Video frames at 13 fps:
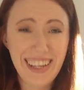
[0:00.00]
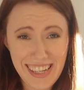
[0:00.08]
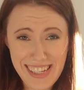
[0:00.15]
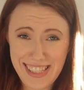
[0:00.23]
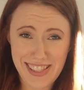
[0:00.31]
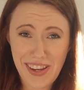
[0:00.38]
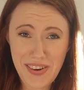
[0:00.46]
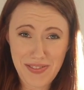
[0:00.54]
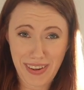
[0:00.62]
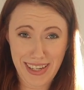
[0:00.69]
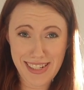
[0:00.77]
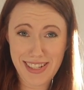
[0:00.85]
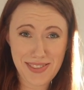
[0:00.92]
it's soap,
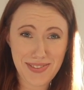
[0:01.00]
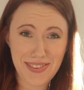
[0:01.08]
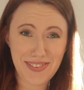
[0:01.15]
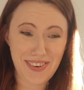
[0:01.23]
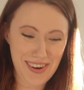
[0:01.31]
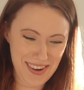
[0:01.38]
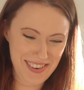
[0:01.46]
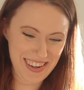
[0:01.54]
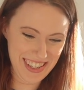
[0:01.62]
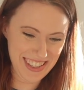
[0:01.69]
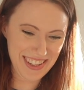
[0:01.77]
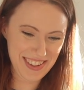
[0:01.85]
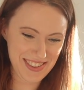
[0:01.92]
I could just put water in it,
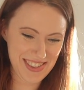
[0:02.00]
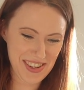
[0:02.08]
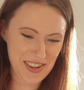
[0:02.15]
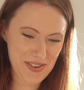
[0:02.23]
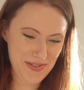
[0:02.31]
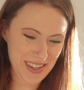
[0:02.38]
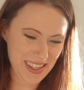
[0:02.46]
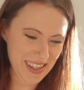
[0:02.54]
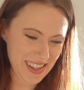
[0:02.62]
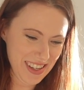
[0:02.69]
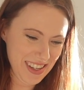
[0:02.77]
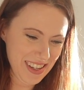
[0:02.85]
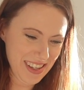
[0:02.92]
it'll go soapy.
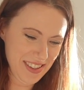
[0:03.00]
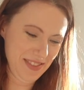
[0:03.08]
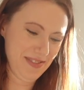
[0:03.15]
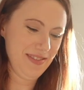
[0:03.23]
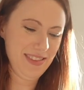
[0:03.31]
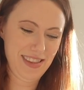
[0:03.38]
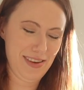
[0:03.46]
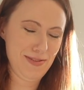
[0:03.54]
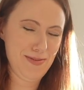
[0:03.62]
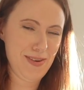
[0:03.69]
Never